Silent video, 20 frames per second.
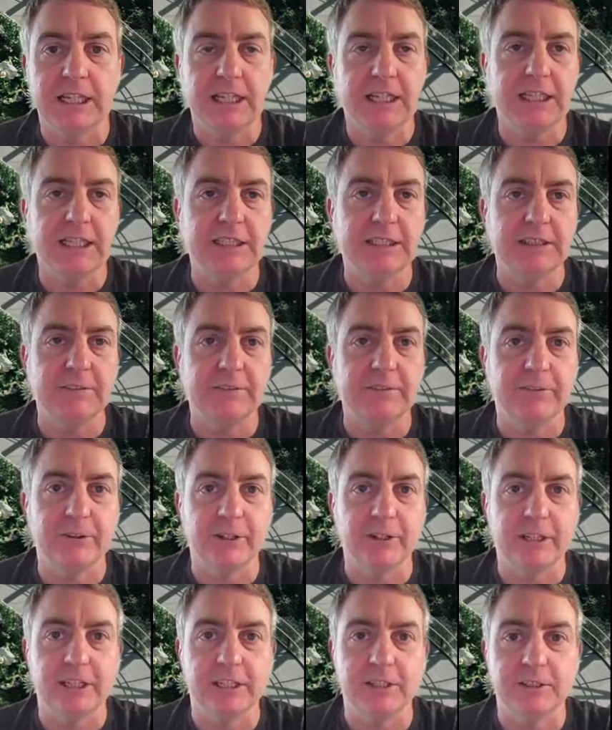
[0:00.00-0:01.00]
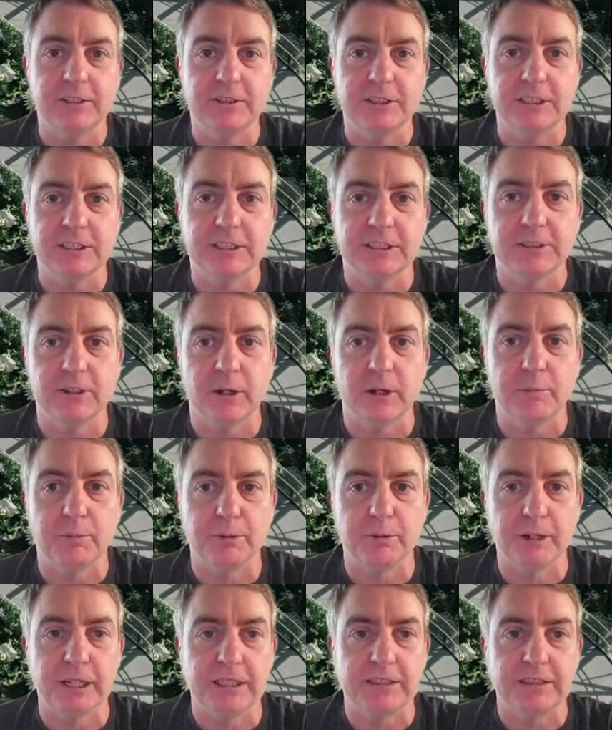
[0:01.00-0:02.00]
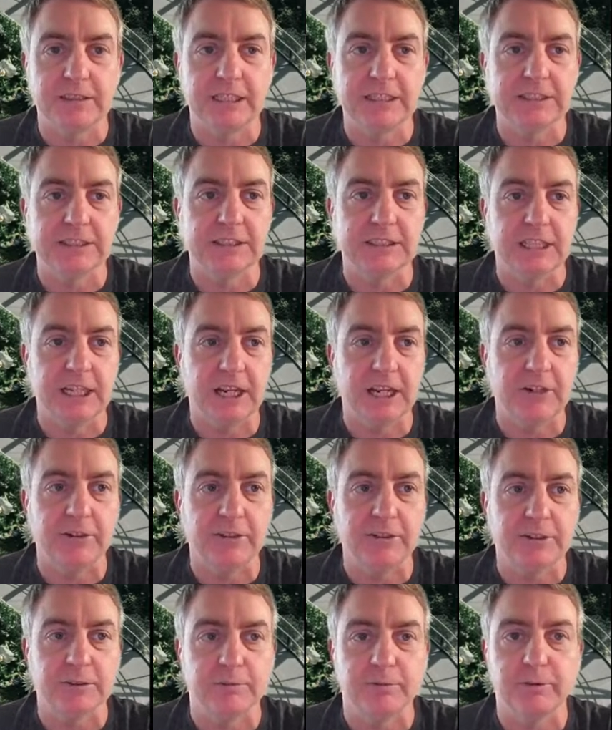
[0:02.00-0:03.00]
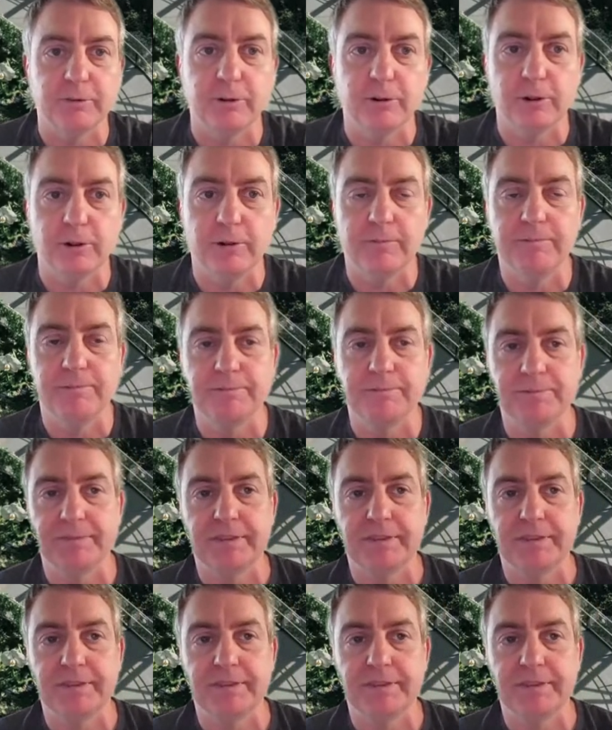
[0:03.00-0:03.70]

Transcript: easy for the users to operate and to take ownership for.